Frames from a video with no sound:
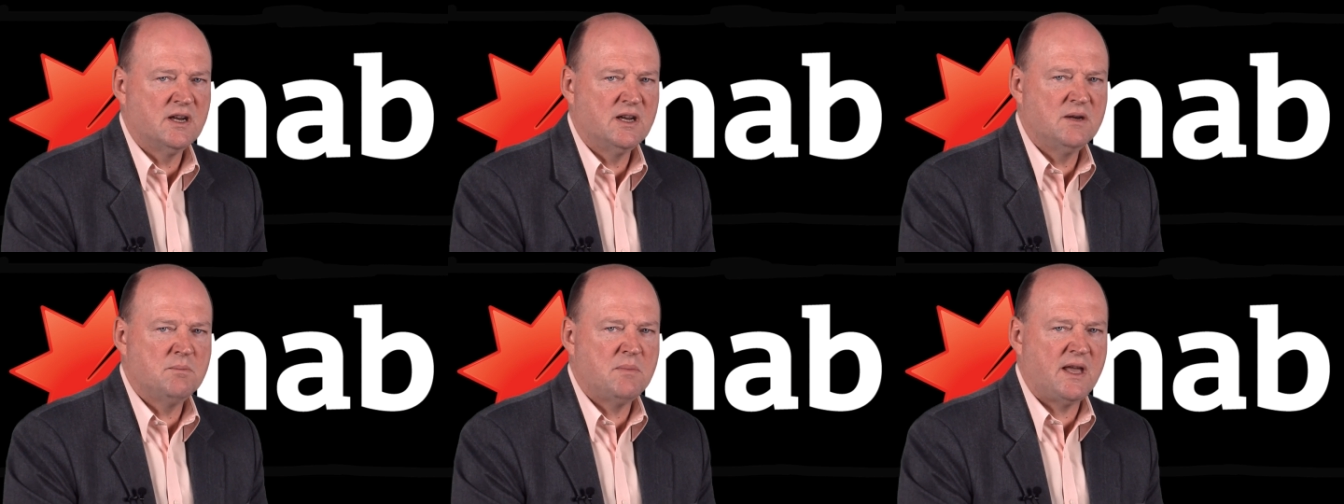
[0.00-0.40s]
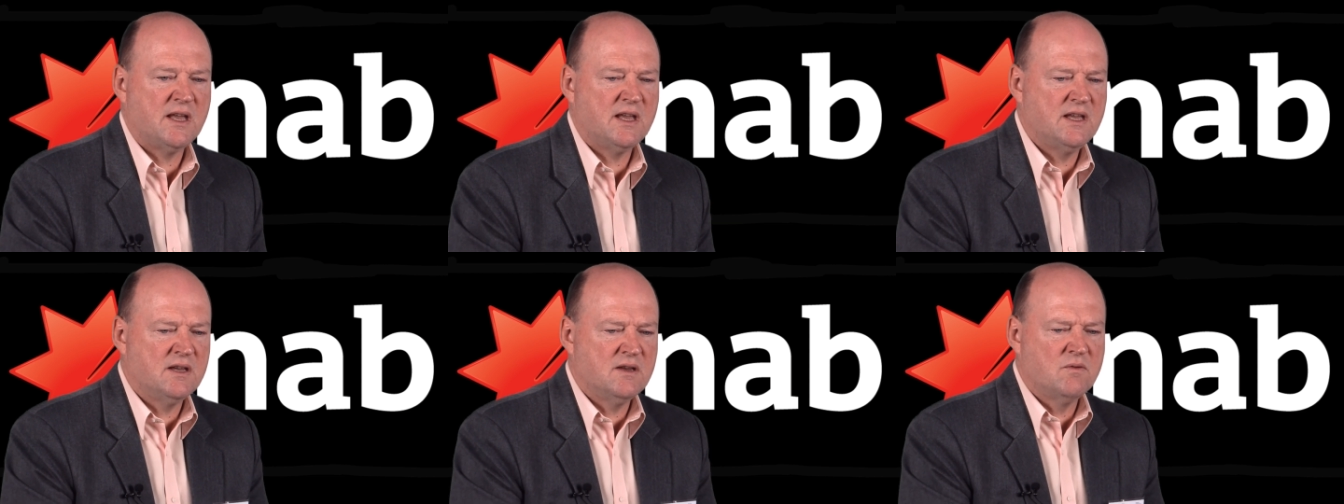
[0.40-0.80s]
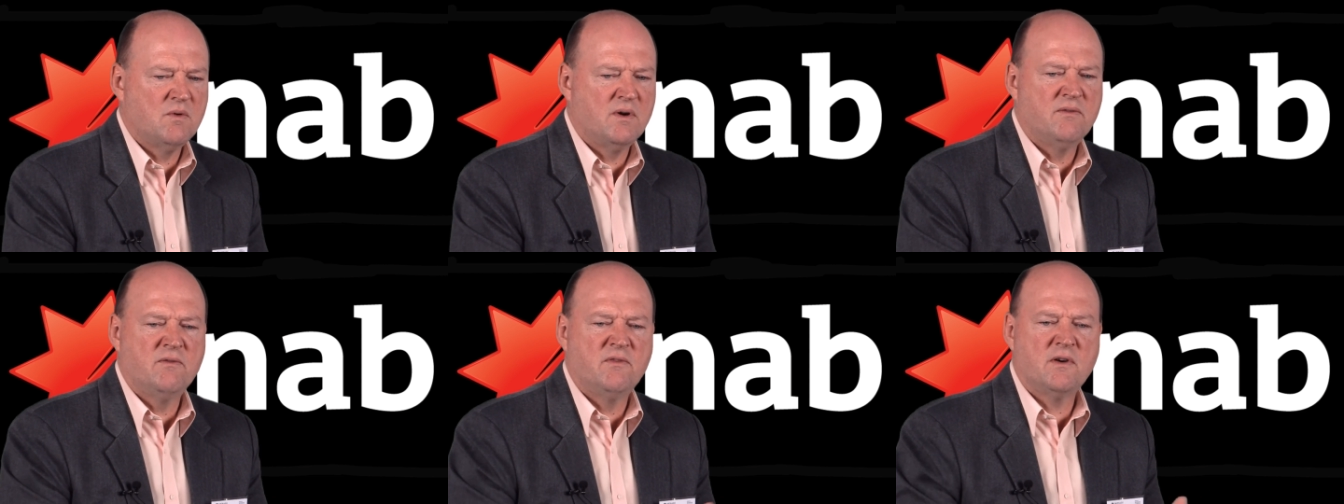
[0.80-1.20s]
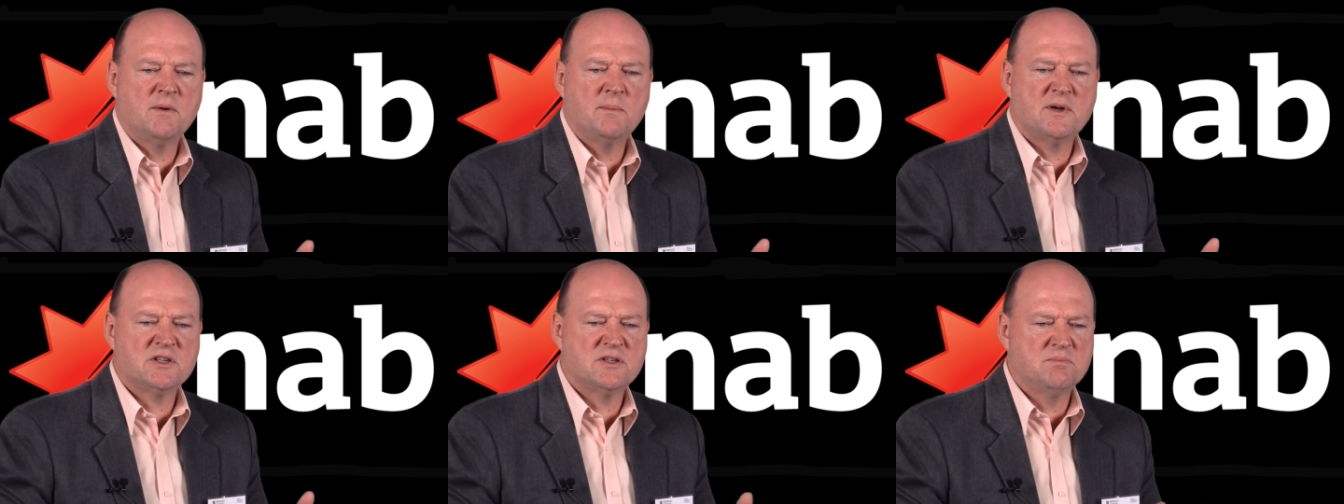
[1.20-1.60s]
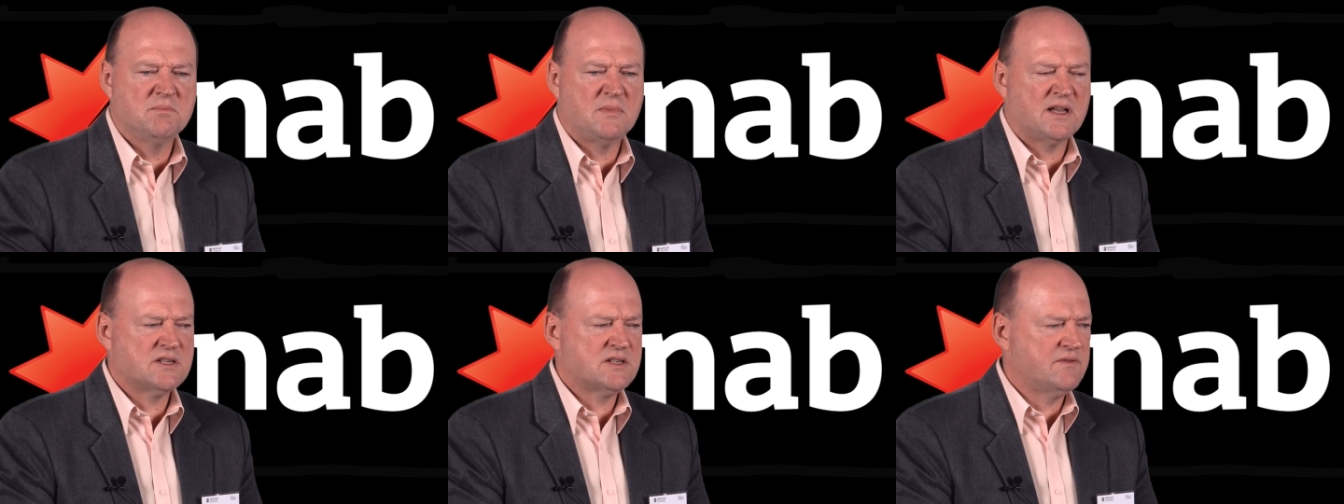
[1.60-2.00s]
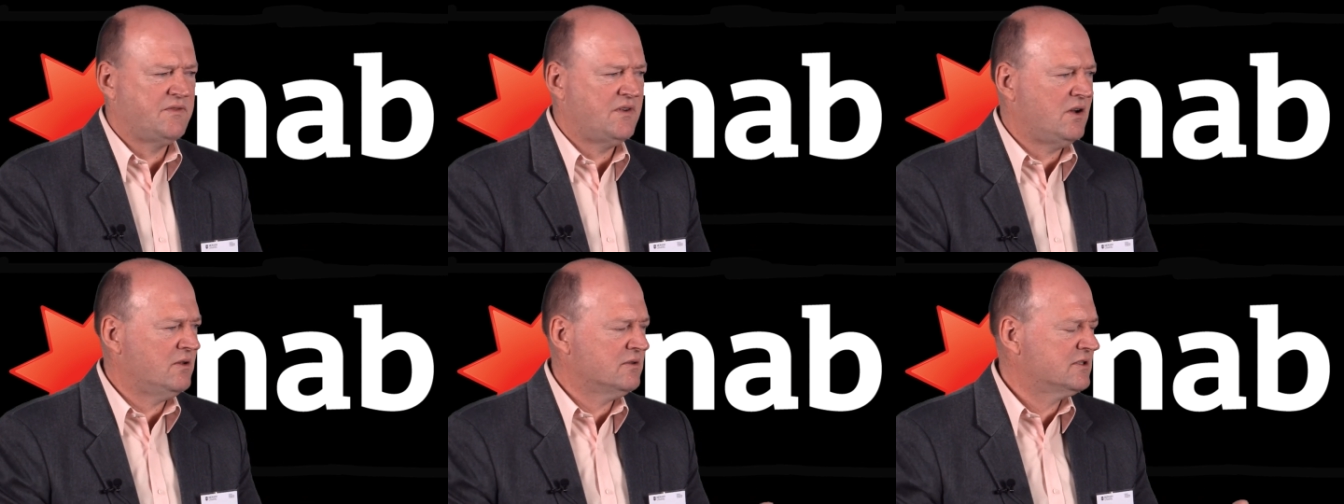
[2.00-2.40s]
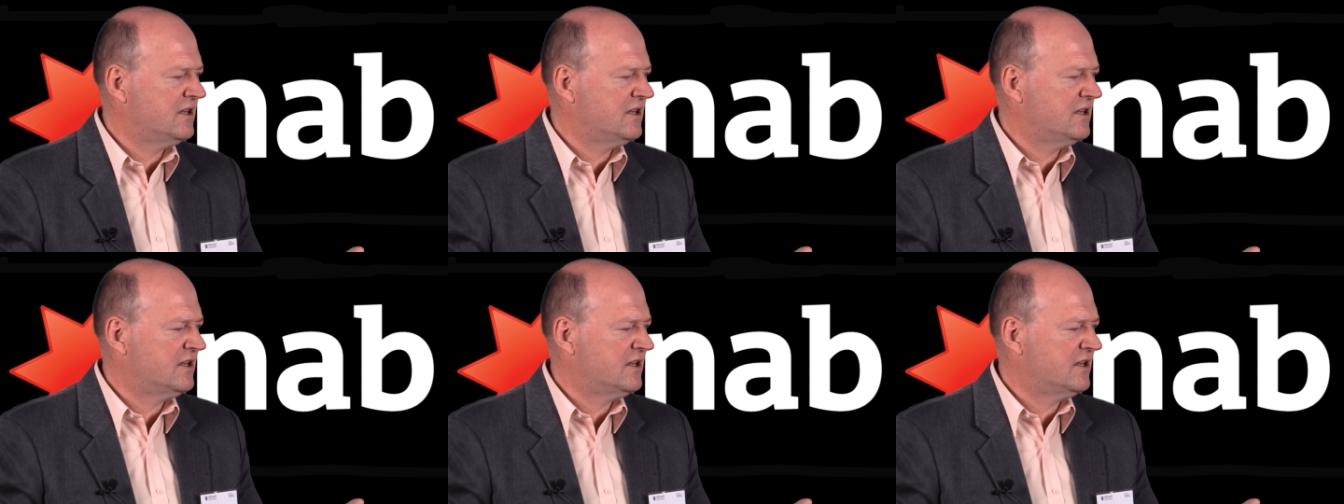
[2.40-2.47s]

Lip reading: In banking, we're very much master file